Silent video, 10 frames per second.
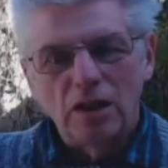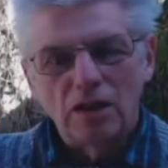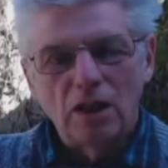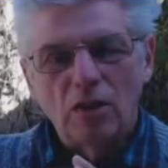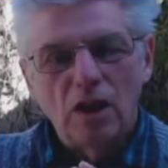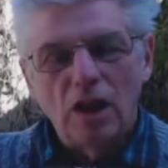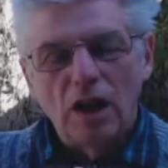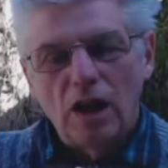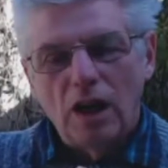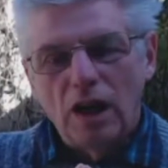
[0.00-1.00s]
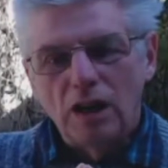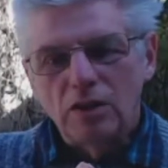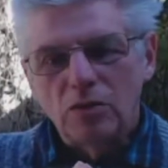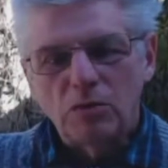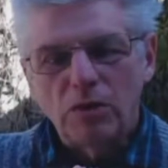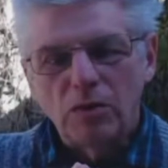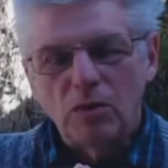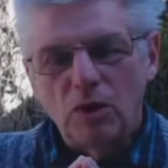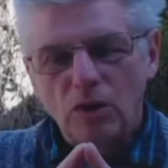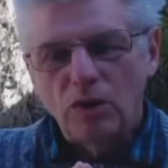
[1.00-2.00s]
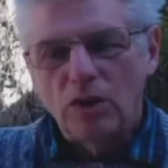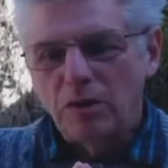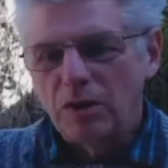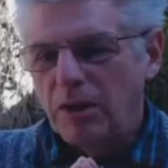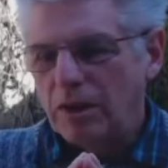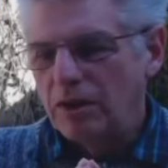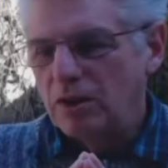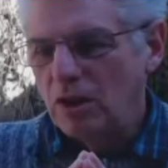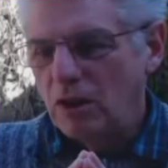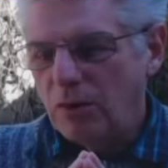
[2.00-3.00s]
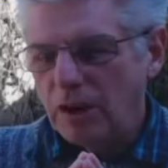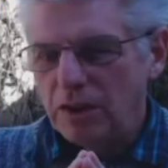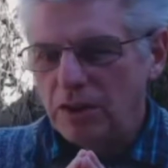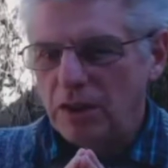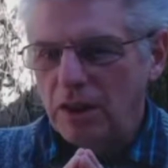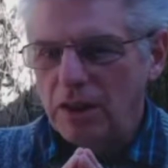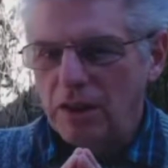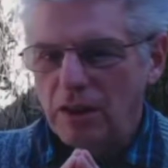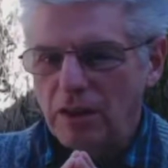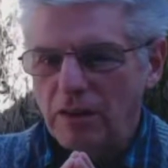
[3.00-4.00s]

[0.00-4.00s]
So I just want to make one other comment about this job, is the